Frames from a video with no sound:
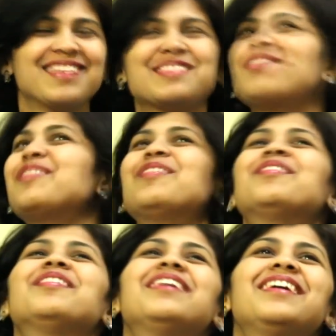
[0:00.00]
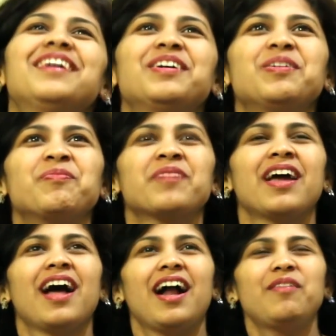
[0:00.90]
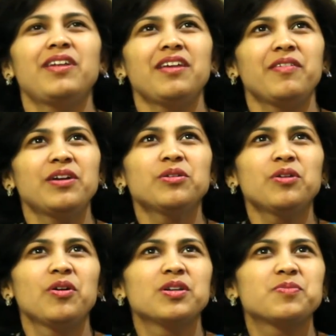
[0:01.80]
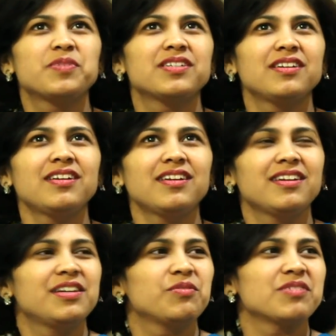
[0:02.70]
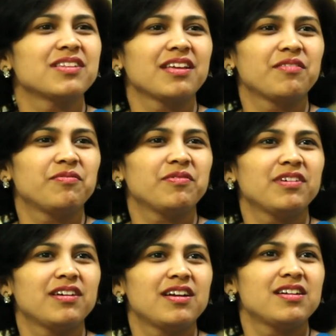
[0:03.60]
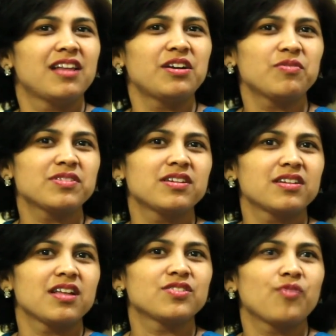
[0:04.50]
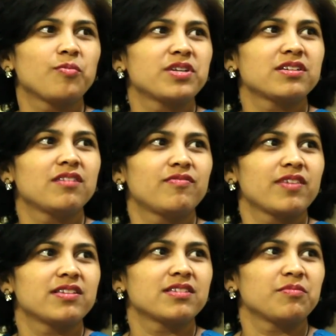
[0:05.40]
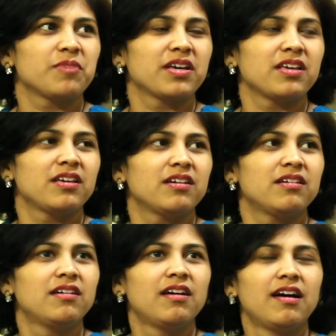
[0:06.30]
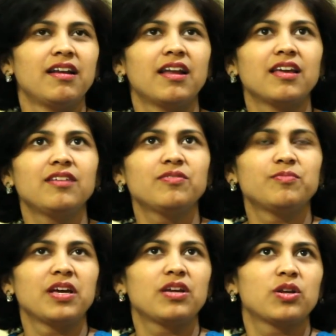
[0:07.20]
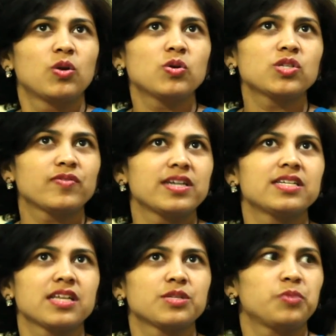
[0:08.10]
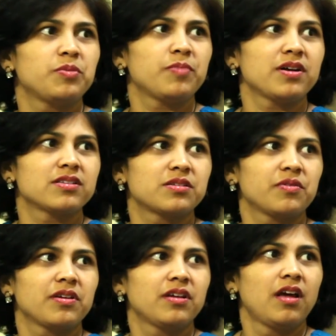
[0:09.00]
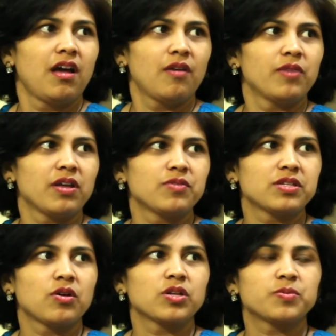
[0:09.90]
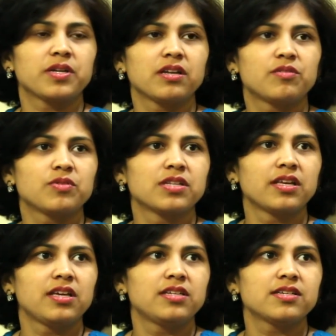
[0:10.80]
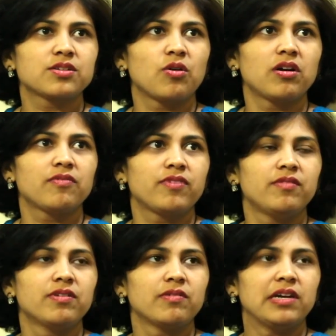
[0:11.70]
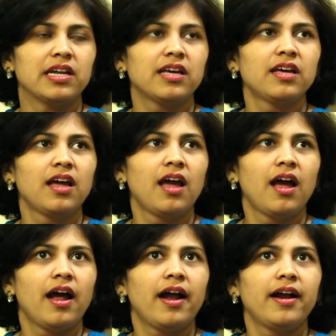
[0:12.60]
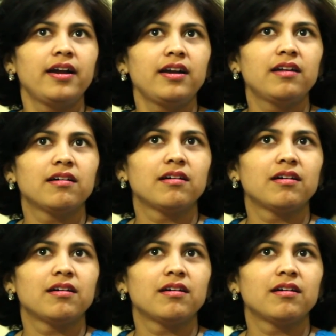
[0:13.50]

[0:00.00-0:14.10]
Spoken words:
So, and when I went to the hospital, it was like, that was a transformational phase in my life. My close friend's husband passed away when I was in hospital. It was like he just got a fever one day, and